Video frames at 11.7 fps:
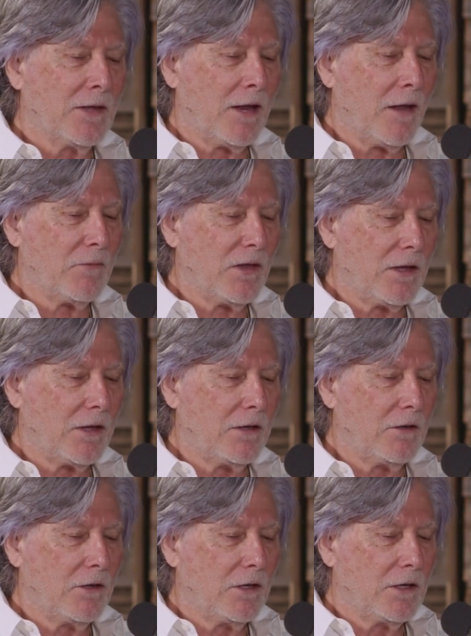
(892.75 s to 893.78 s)
And I'm
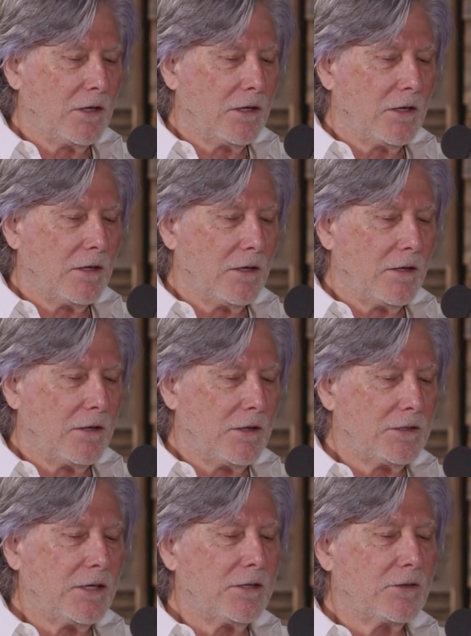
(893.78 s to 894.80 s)
thinking,
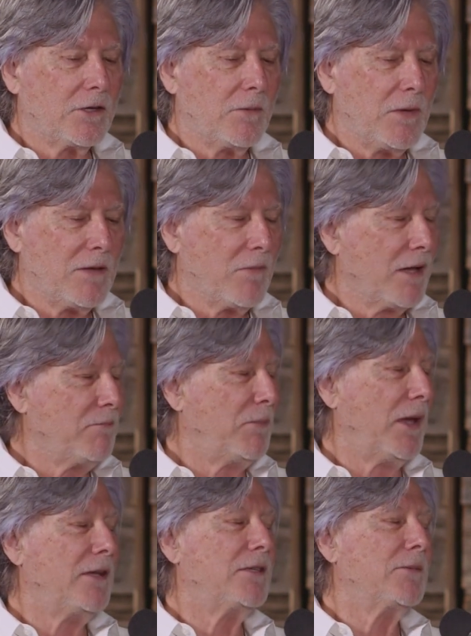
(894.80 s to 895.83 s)
this kid's going to be in my
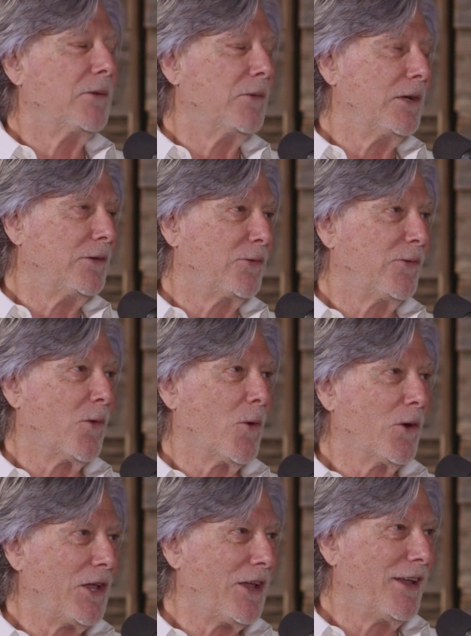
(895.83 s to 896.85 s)
basement when he's
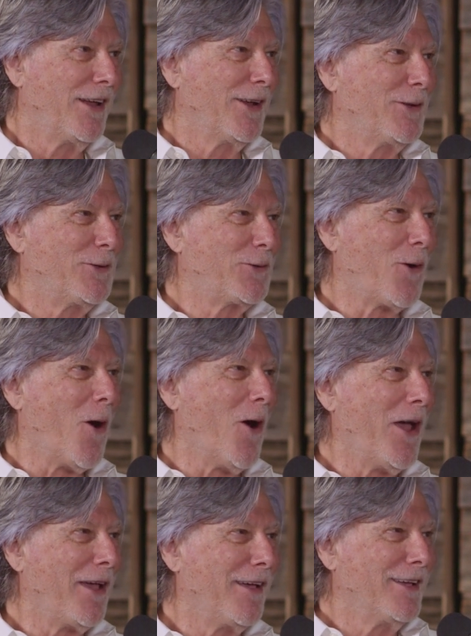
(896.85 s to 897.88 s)
40 drawing